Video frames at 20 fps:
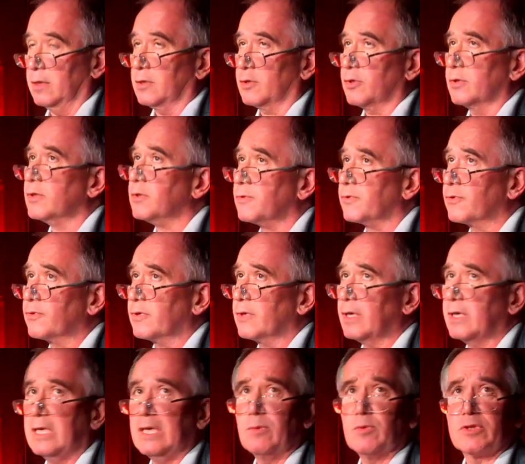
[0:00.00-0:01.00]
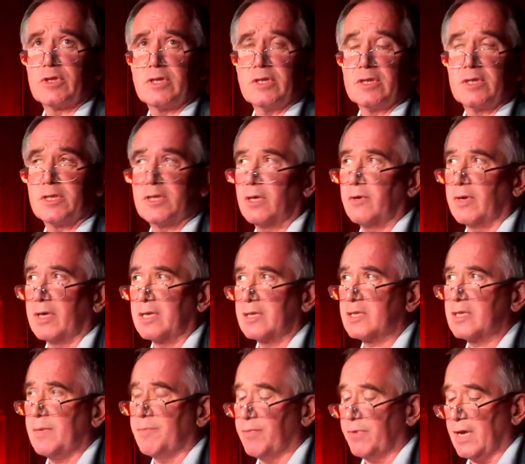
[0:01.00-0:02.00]
In truth, he was
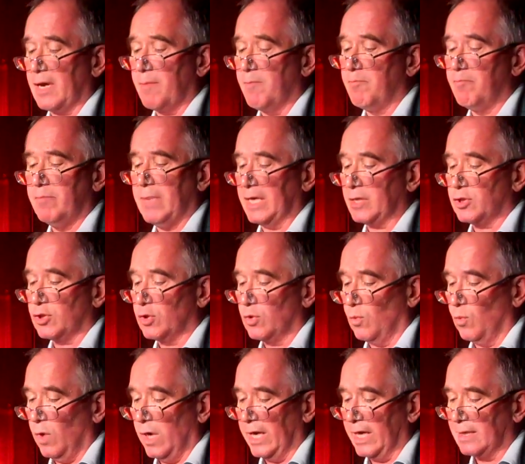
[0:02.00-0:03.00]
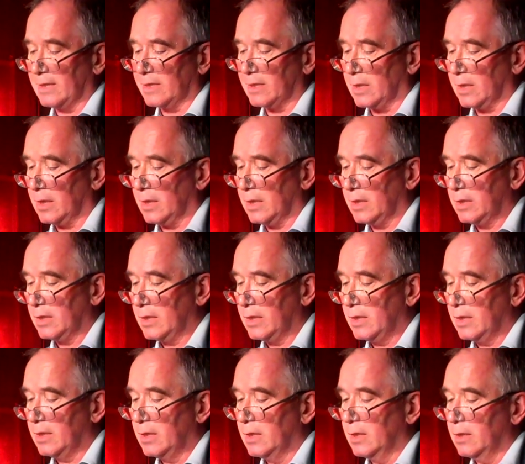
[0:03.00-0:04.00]
considering something much wilder.
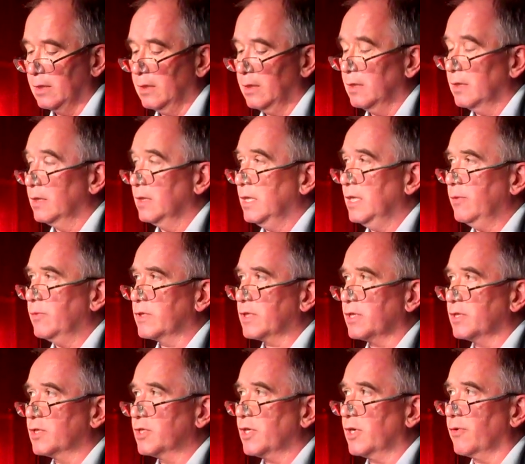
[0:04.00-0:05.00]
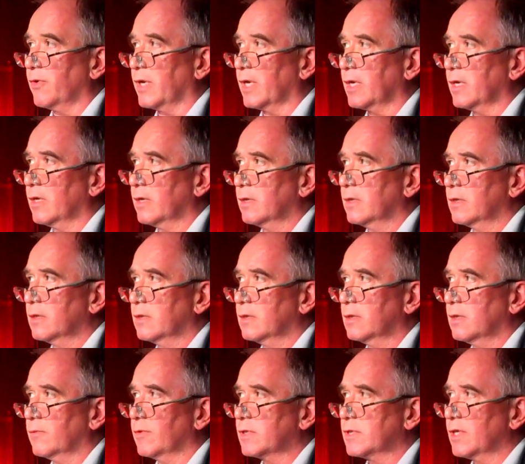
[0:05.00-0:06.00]
He was considering
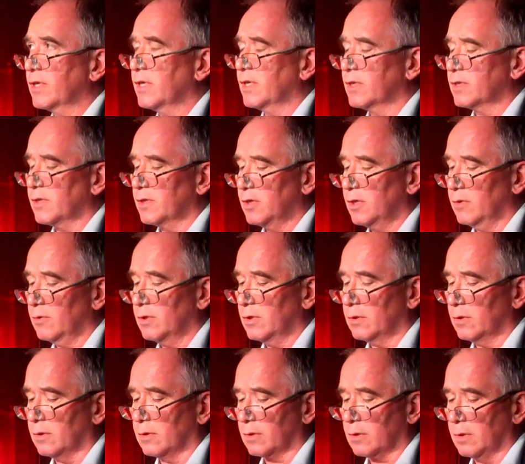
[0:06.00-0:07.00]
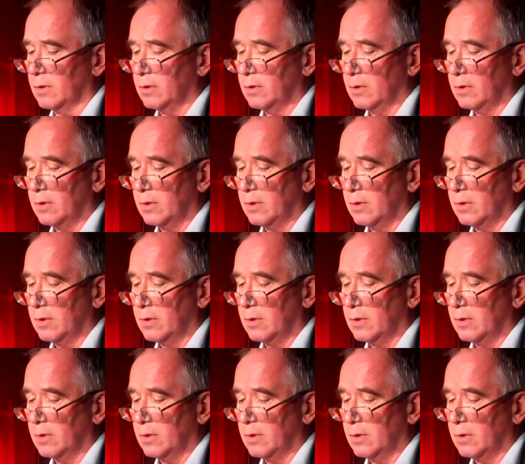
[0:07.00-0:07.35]
a return to New York.